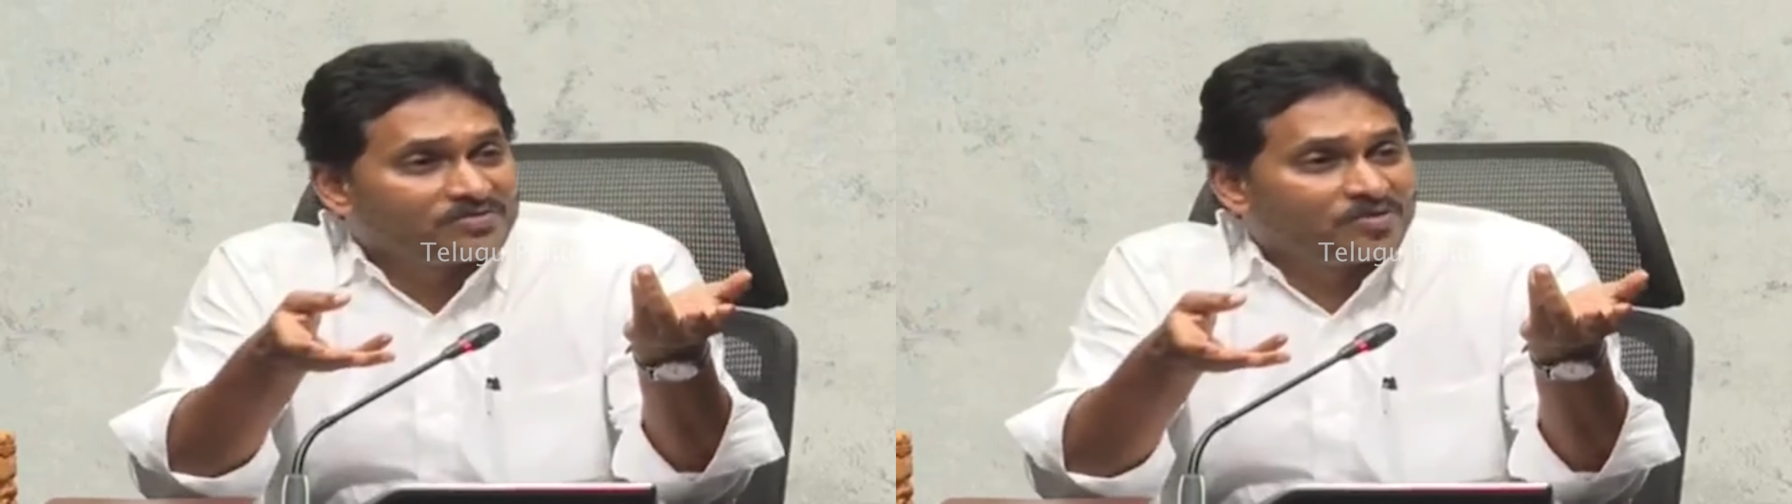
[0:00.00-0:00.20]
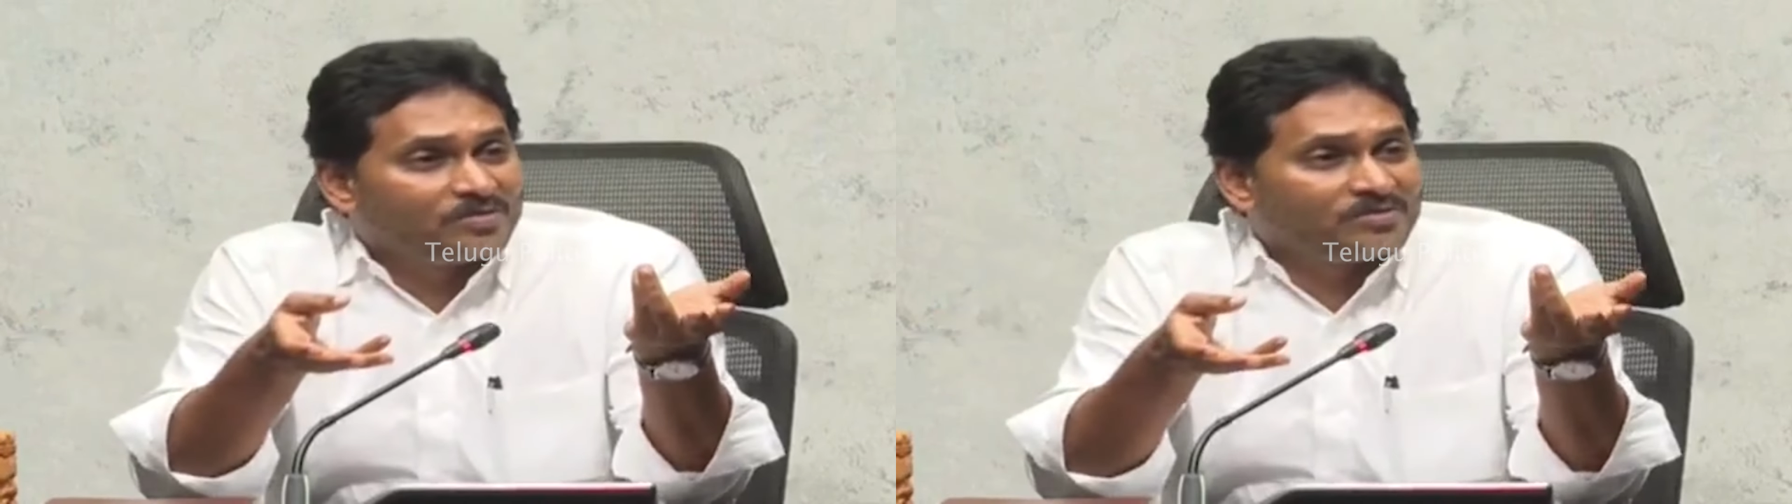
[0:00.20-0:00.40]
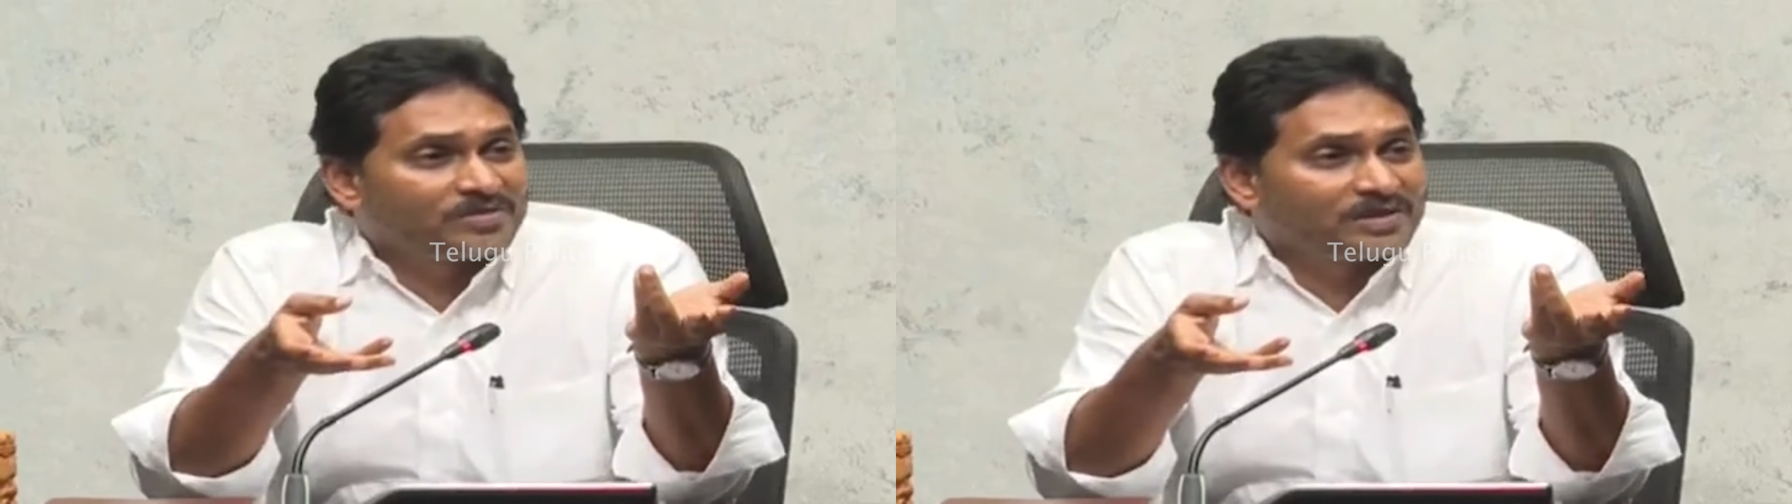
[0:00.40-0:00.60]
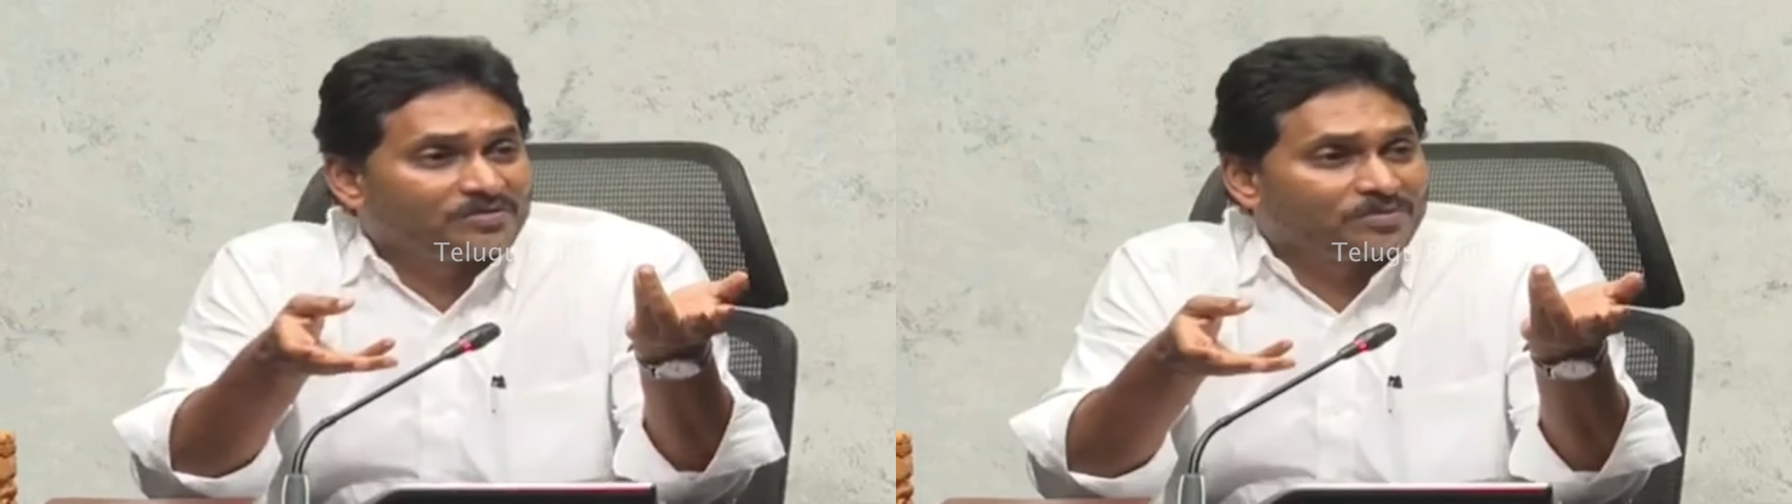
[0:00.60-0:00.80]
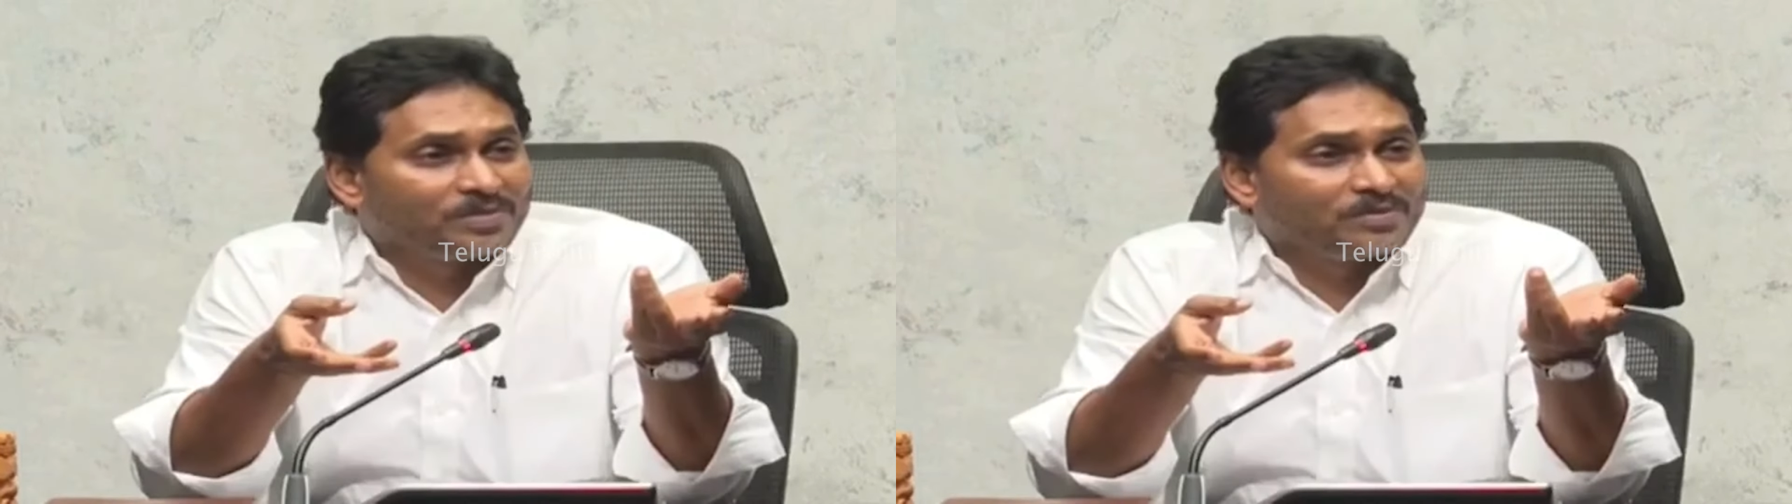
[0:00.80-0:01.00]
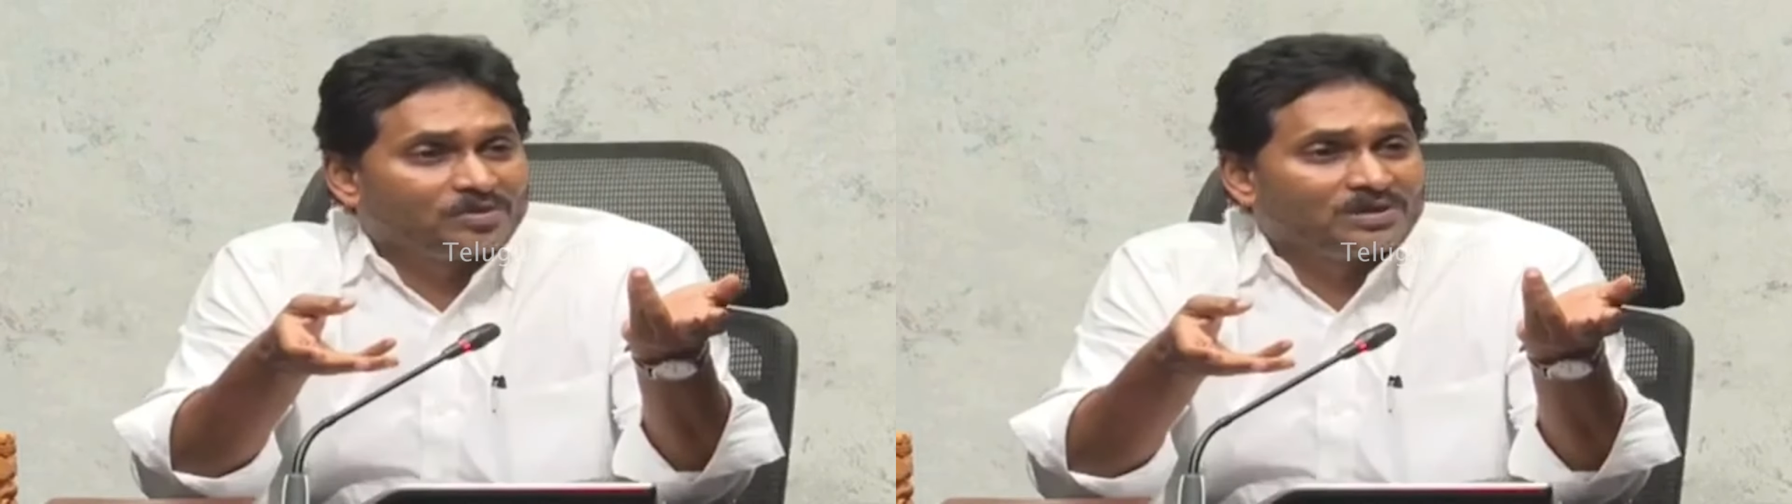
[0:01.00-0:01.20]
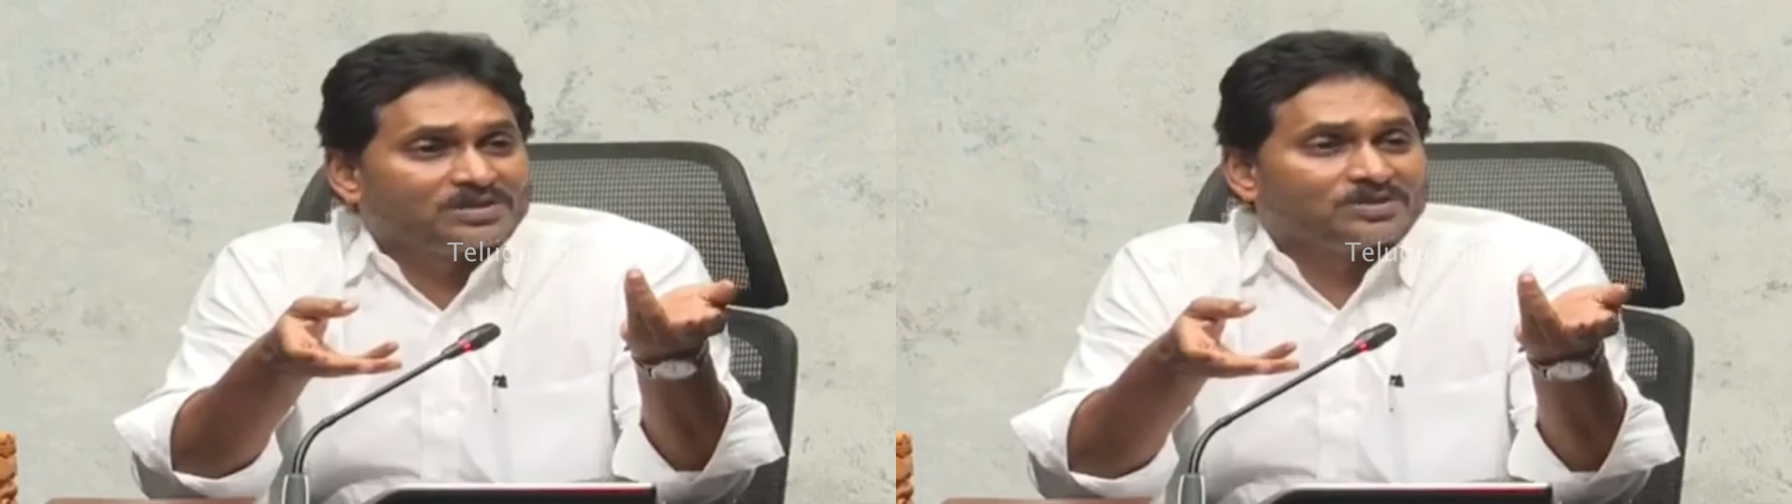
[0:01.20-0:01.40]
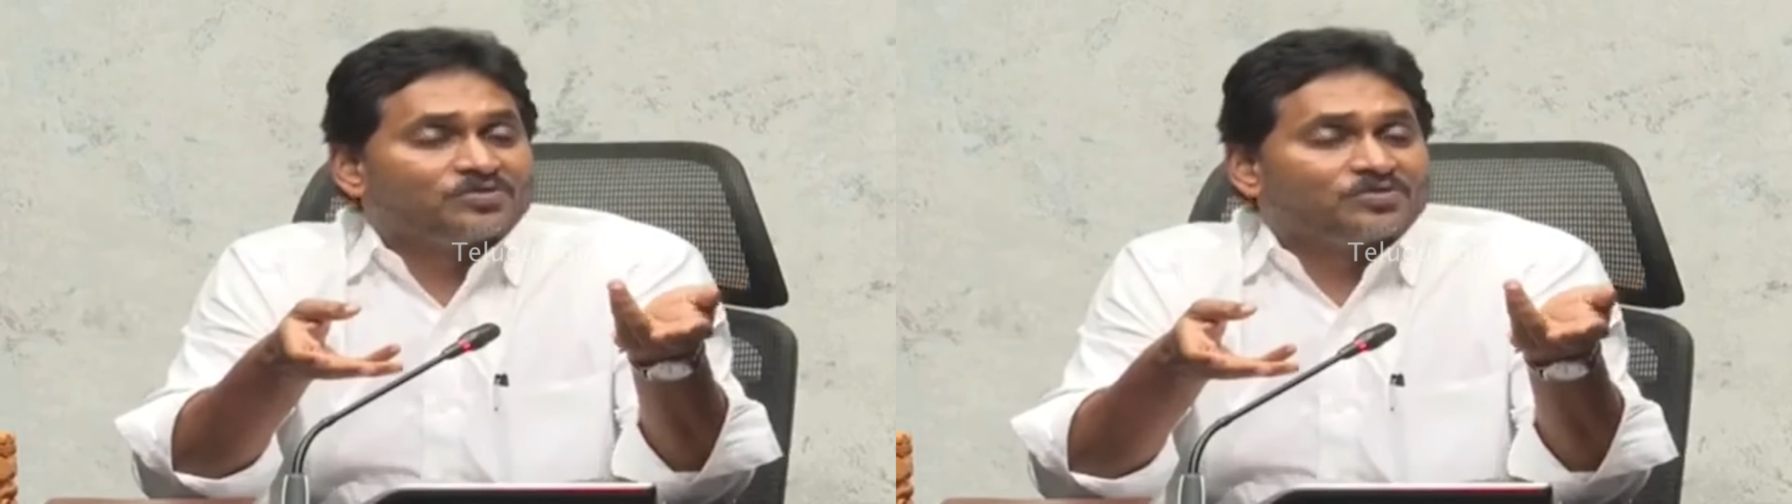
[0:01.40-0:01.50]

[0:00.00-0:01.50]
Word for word: the form of if POS,